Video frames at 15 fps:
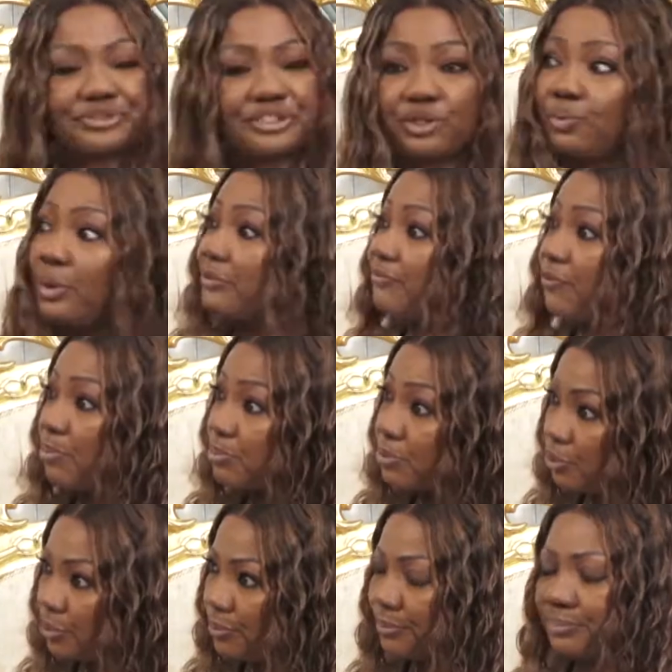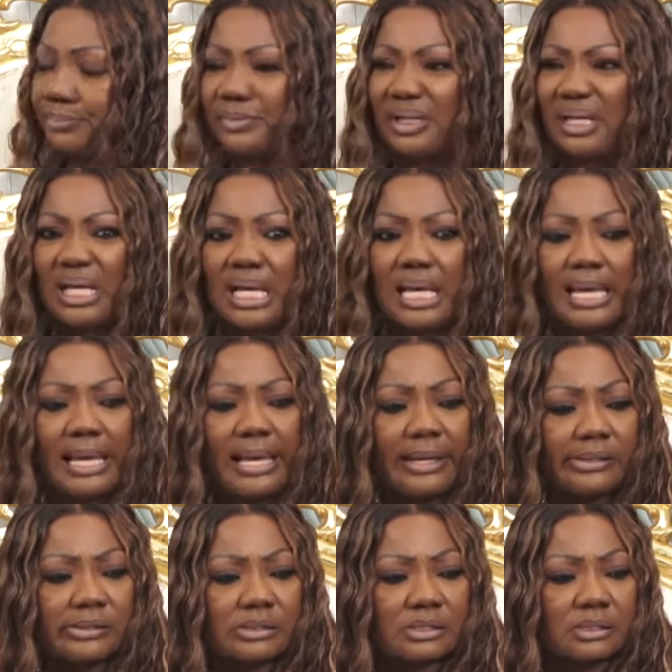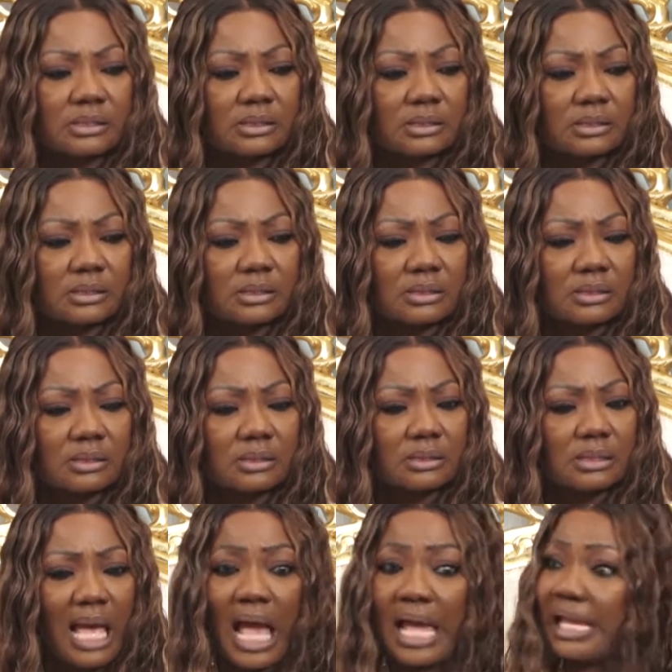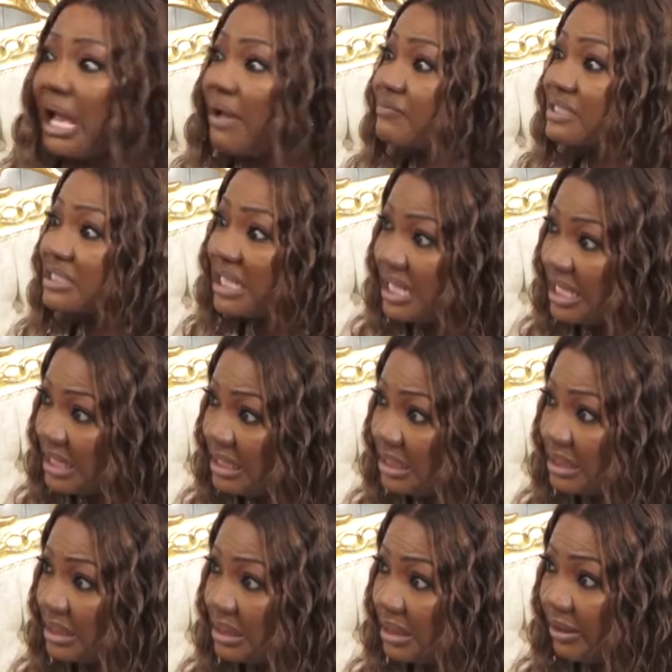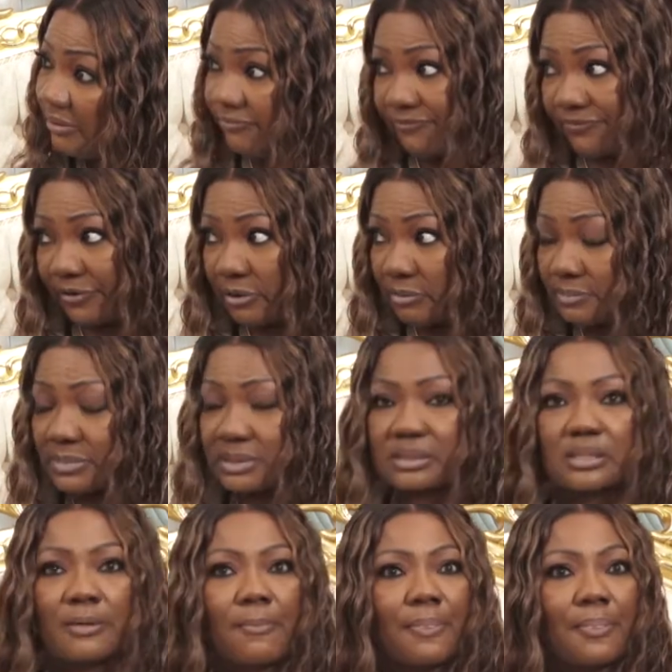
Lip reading: She went for prom. And I have seen in films,